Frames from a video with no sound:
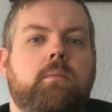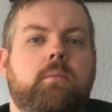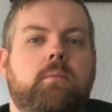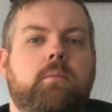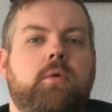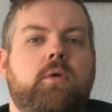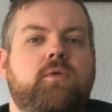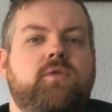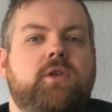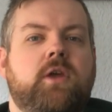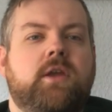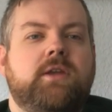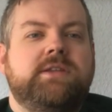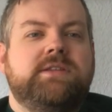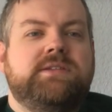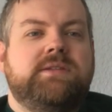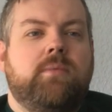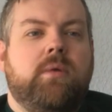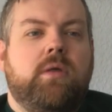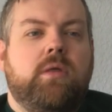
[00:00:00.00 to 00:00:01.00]
moved on to
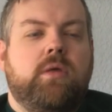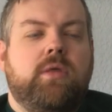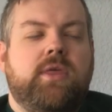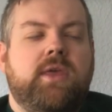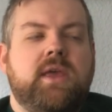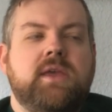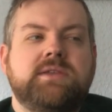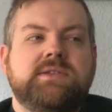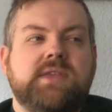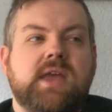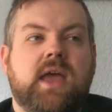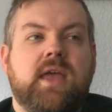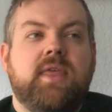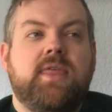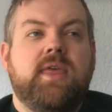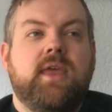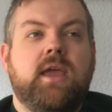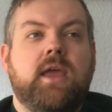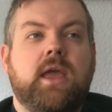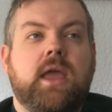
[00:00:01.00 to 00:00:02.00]
some other things. I
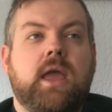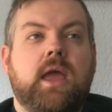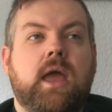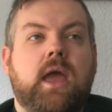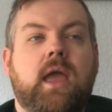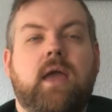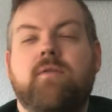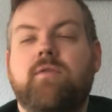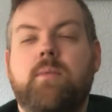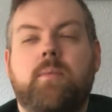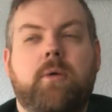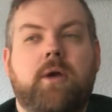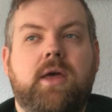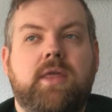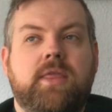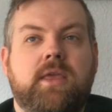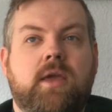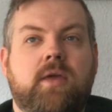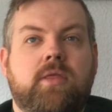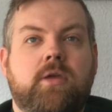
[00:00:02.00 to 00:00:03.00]
think I haven't
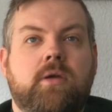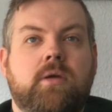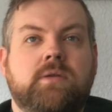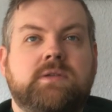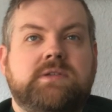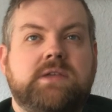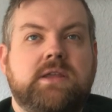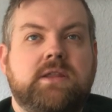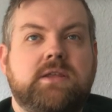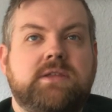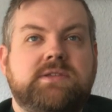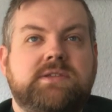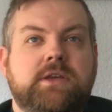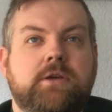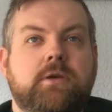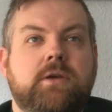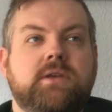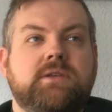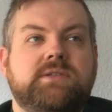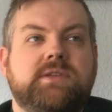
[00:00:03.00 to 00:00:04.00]
bought the others in the
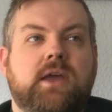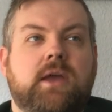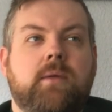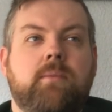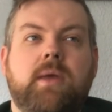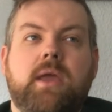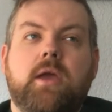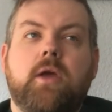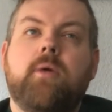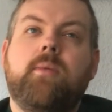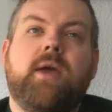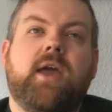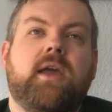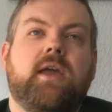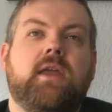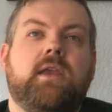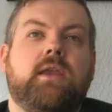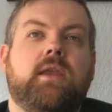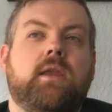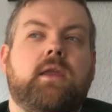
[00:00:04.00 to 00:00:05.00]
series. I may go
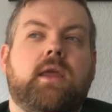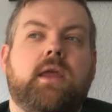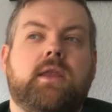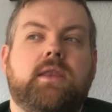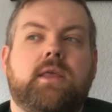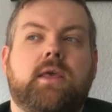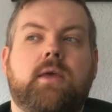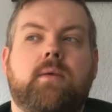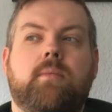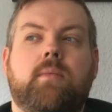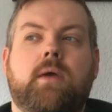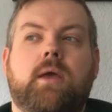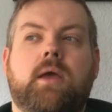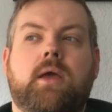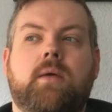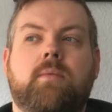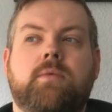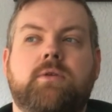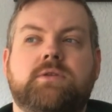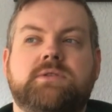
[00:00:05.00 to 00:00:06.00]
back and get them.
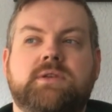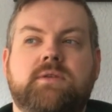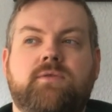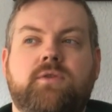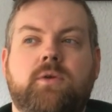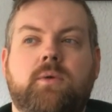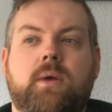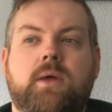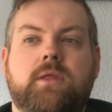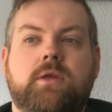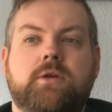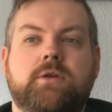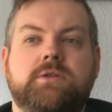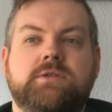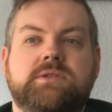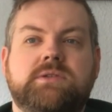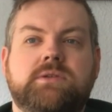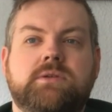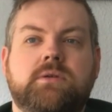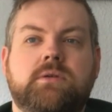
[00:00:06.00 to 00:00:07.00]
There's a few
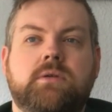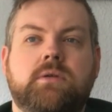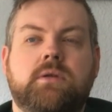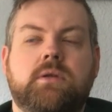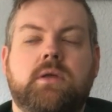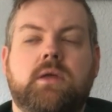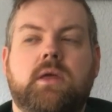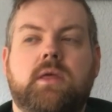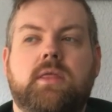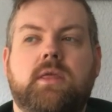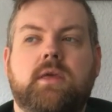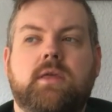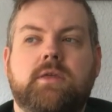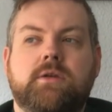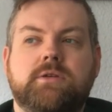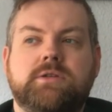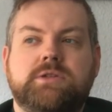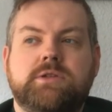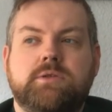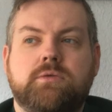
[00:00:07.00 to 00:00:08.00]
others. I think
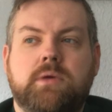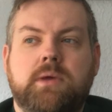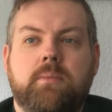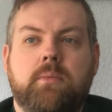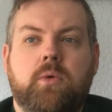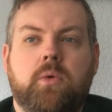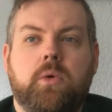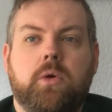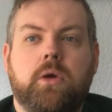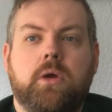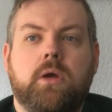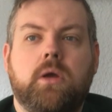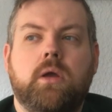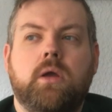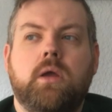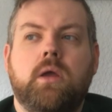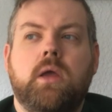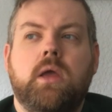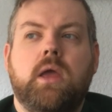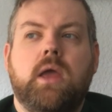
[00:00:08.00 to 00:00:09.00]
there's 3 more,
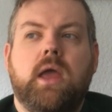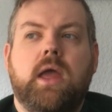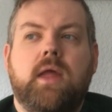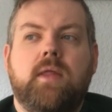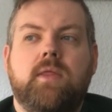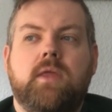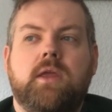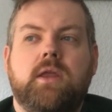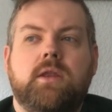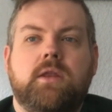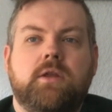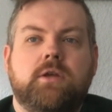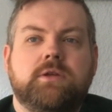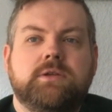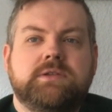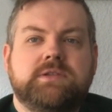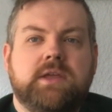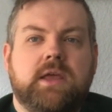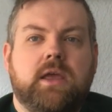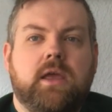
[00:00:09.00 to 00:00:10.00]
and then
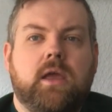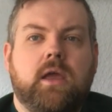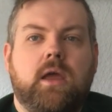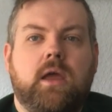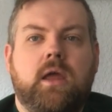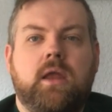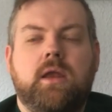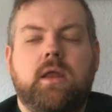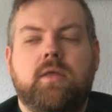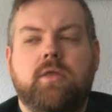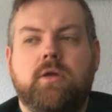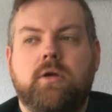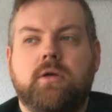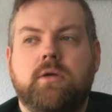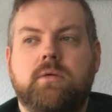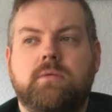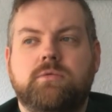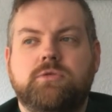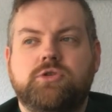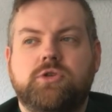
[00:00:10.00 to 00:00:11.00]
there's like
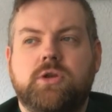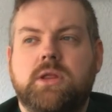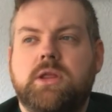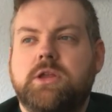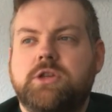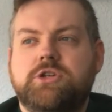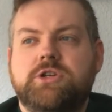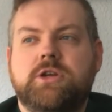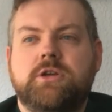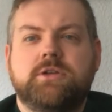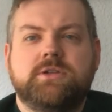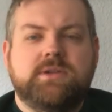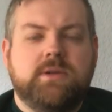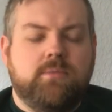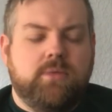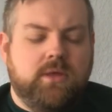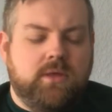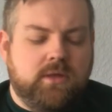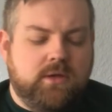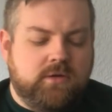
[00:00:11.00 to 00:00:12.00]
another trilogy or
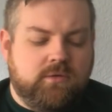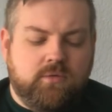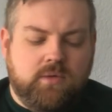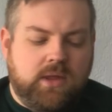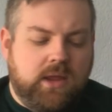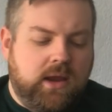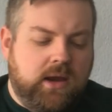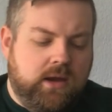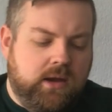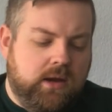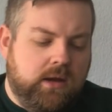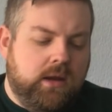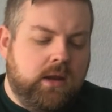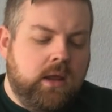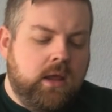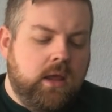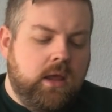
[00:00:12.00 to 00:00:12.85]
something that's related